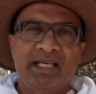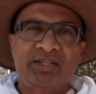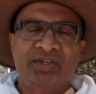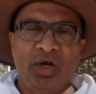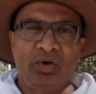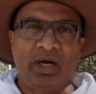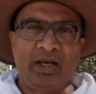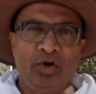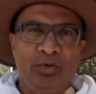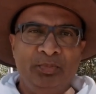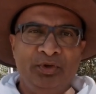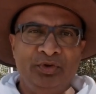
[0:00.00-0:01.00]
So I
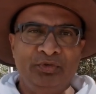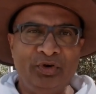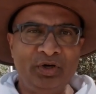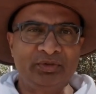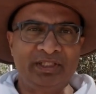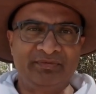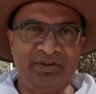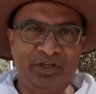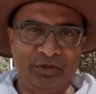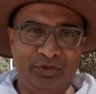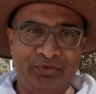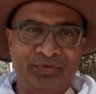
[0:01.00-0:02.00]
hope you found this
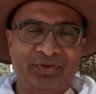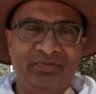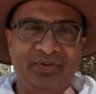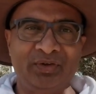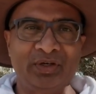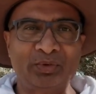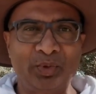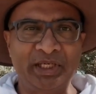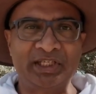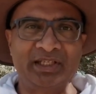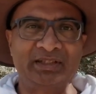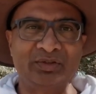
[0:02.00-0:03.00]
video useful. If you got
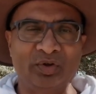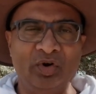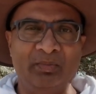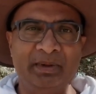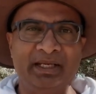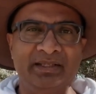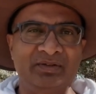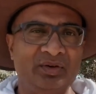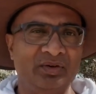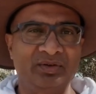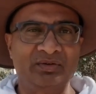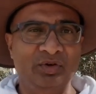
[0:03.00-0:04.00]
questions or comments
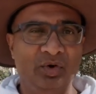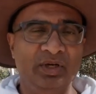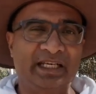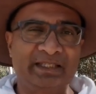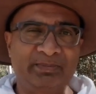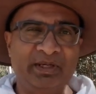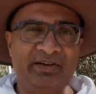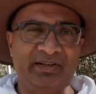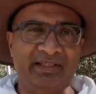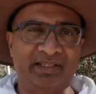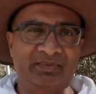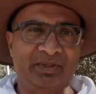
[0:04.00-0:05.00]
or your own
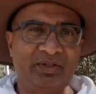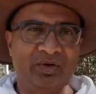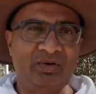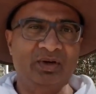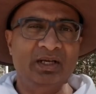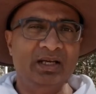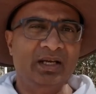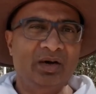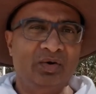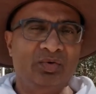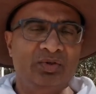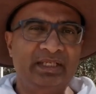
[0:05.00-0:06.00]
experiences with your
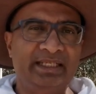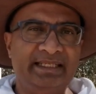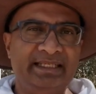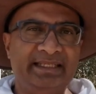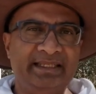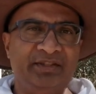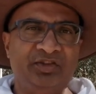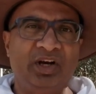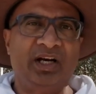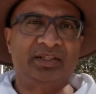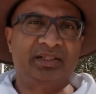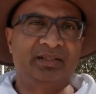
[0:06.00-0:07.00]
own DC-DC
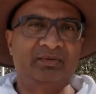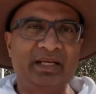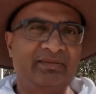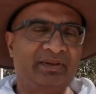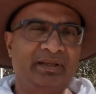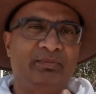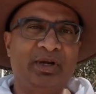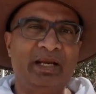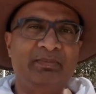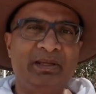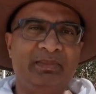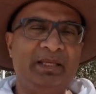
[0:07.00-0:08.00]
charger, whatever the
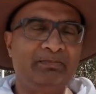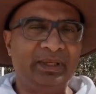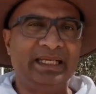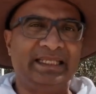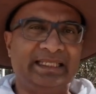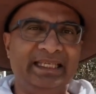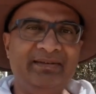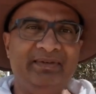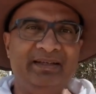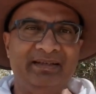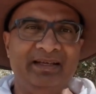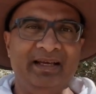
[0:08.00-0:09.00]
brand may be, please leave
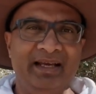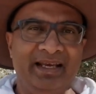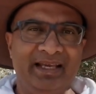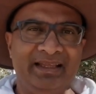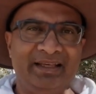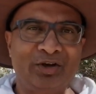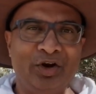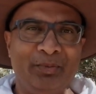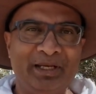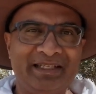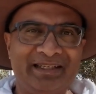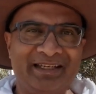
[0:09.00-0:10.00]
it in the
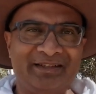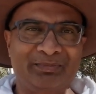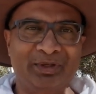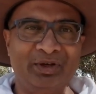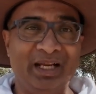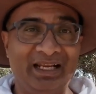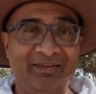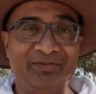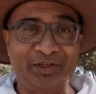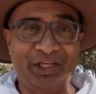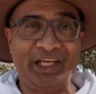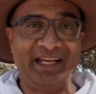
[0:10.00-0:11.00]
comment section below. I'd
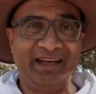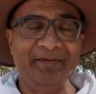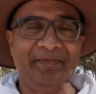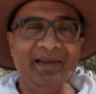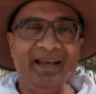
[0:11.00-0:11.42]
love to hear.